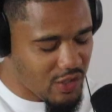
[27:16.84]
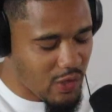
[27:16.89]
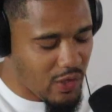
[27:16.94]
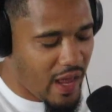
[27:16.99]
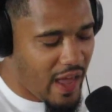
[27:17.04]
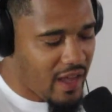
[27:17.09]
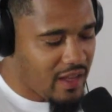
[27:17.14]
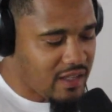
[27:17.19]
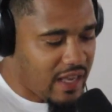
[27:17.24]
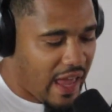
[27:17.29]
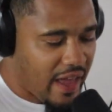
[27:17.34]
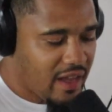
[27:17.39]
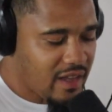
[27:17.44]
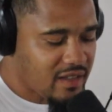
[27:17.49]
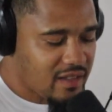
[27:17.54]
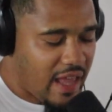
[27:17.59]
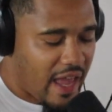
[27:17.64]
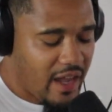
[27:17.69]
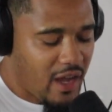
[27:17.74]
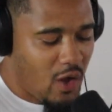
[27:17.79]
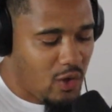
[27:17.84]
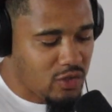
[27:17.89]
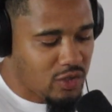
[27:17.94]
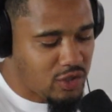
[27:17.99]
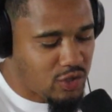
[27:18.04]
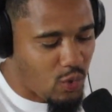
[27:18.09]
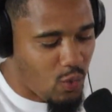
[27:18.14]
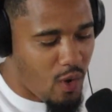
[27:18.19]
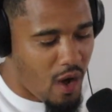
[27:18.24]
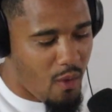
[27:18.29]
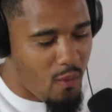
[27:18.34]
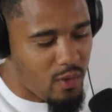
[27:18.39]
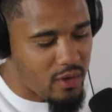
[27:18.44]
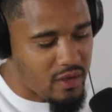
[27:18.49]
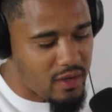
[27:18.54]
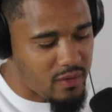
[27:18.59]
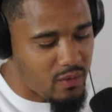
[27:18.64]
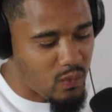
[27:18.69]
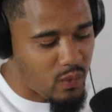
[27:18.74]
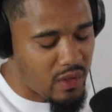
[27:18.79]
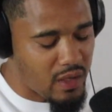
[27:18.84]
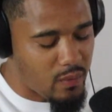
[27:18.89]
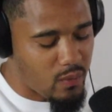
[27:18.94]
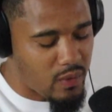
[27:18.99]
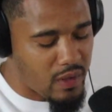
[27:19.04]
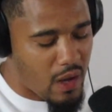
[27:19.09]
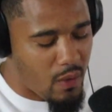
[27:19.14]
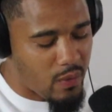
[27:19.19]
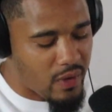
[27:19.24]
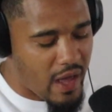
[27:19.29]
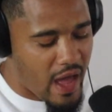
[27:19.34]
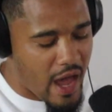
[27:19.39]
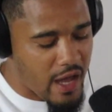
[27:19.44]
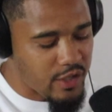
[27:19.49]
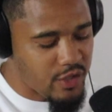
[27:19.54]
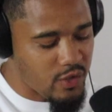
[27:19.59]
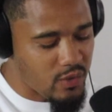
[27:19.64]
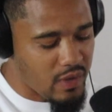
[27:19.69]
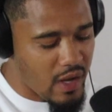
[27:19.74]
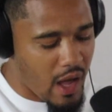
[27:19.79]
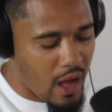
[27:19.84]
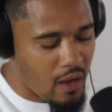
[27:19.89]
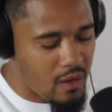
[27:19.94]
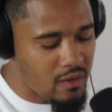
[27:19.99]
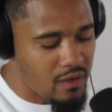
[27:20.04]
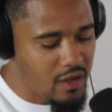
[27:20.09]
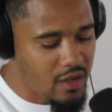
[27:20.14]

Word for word: so that that that goes us to where I want to what, what I want to ask you now.